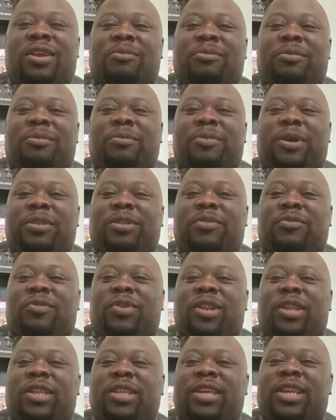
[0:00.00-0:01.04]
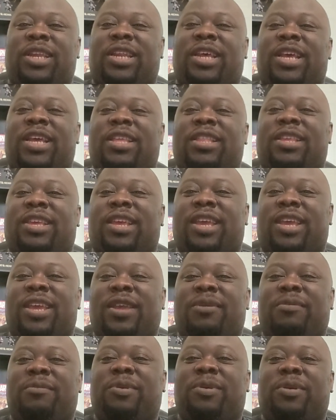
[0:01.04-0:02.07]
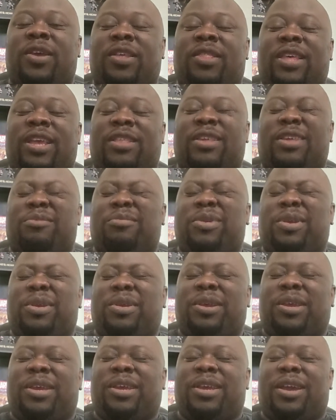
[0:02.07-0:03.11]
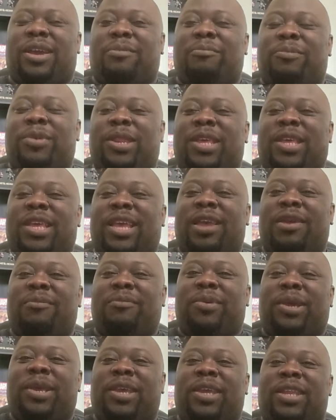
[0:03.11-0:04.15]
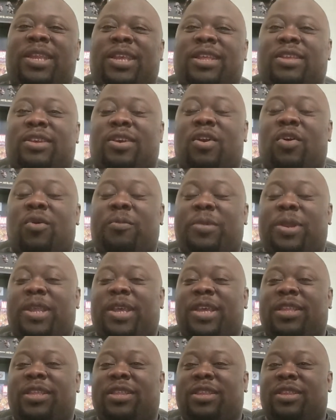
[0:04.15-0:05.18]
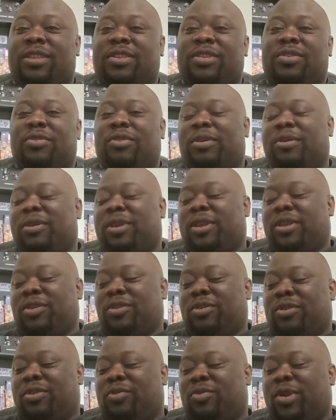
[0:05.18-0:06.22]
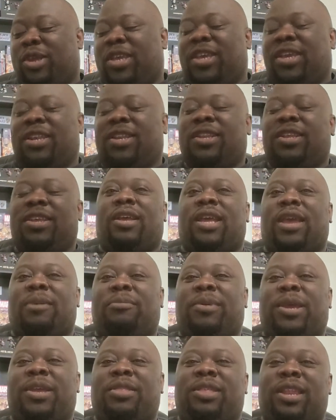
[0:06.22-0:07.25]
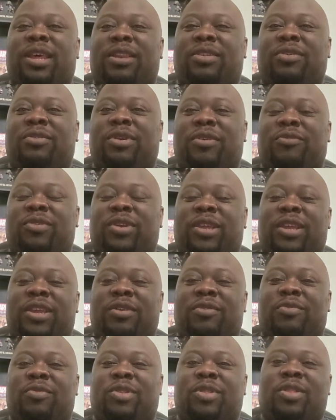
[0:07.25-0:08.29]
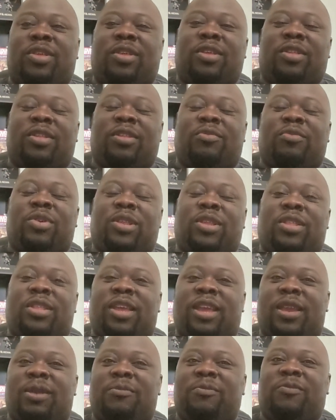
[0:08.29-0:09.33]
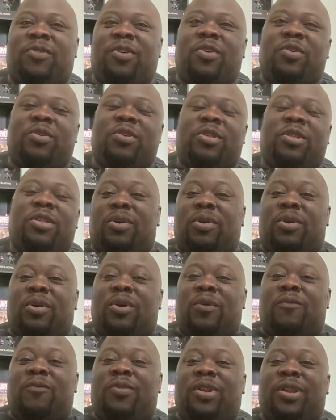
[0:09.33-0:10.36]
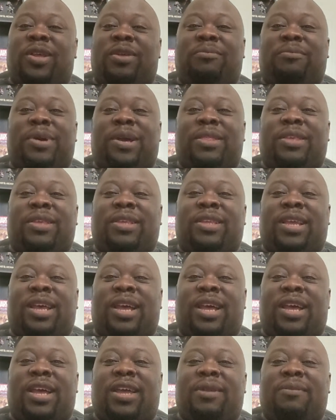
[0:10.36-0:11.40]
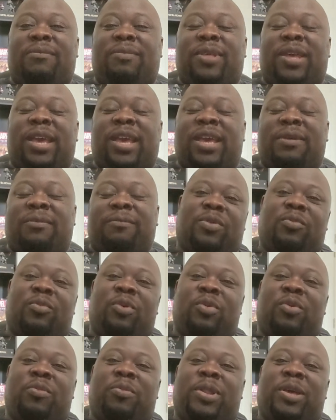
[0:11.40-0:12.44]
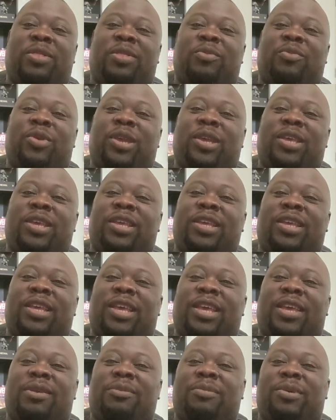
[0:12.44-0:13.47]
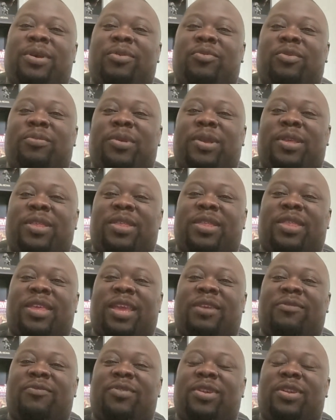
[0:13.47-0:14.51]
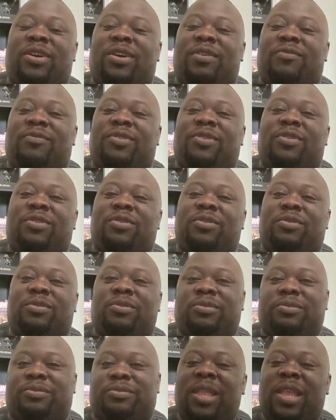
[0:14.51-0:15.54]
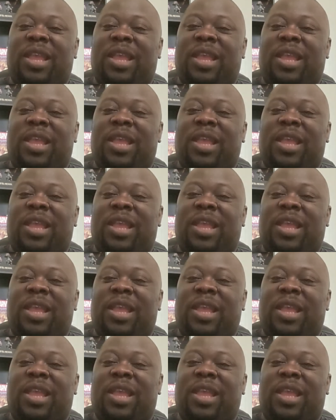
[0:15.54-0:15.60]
I'm about to run a Deadlands game. That's going to be a mini campaign that culminates into a huge weekend campaign that I do every year with the same folks. Hopefully by the time that we would play the weekend game, it would be safe enough to